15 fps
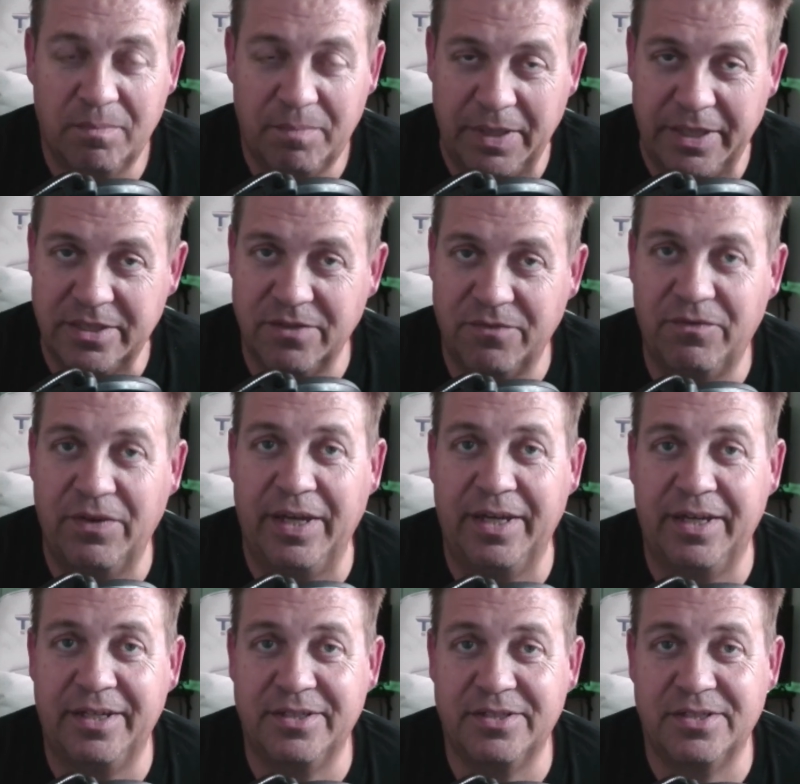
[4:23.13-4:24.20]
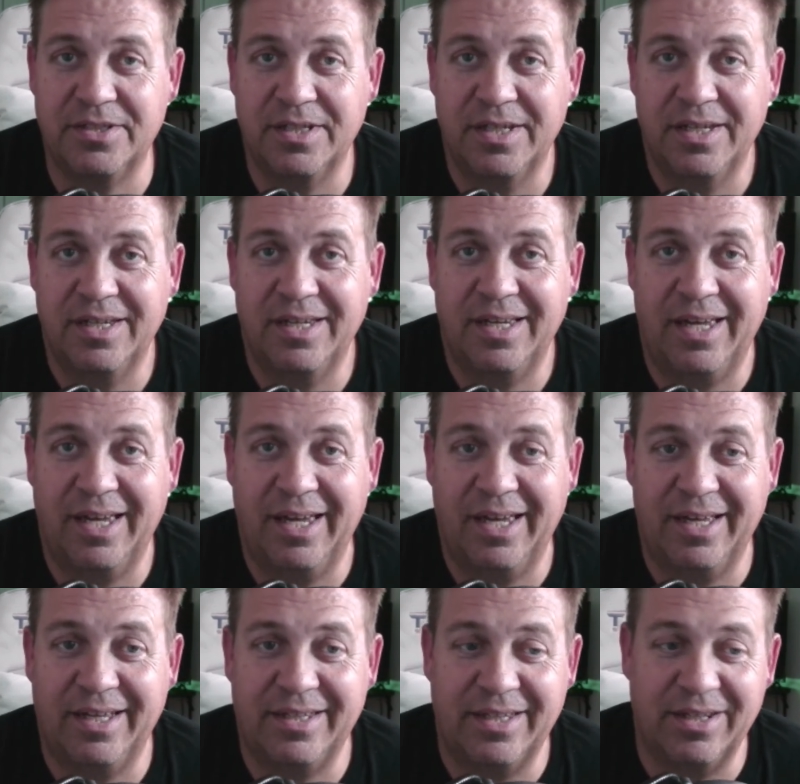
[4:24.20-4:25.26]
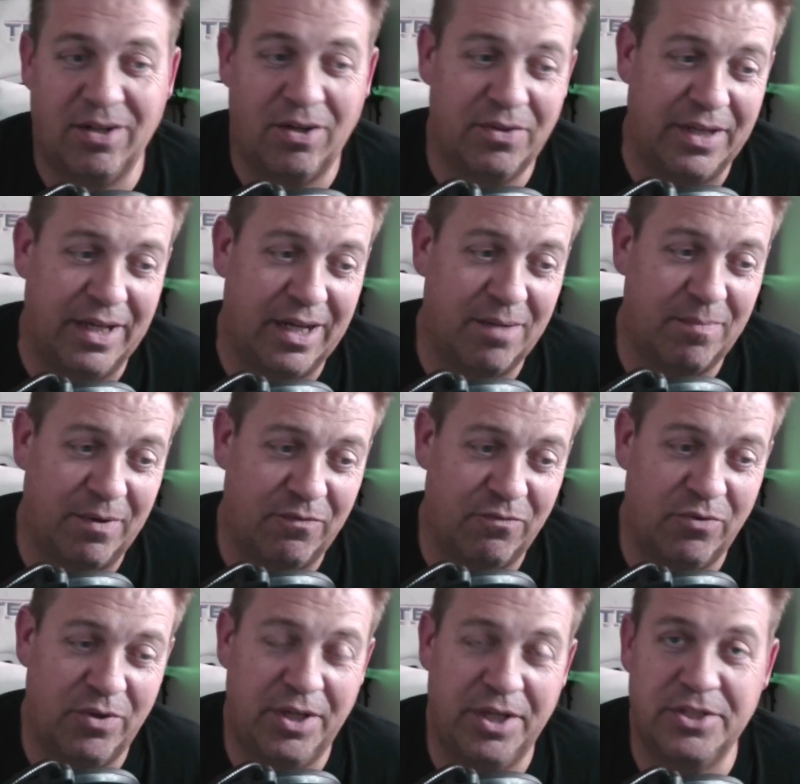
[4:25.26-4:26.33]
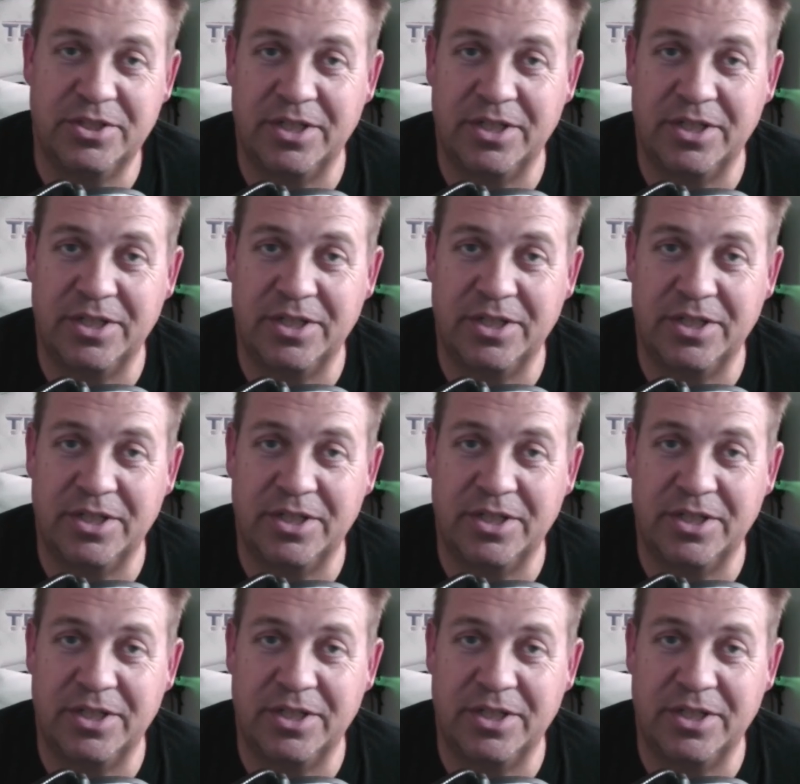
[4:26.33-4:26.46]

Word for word: pizza phase and get all that out of my fridge,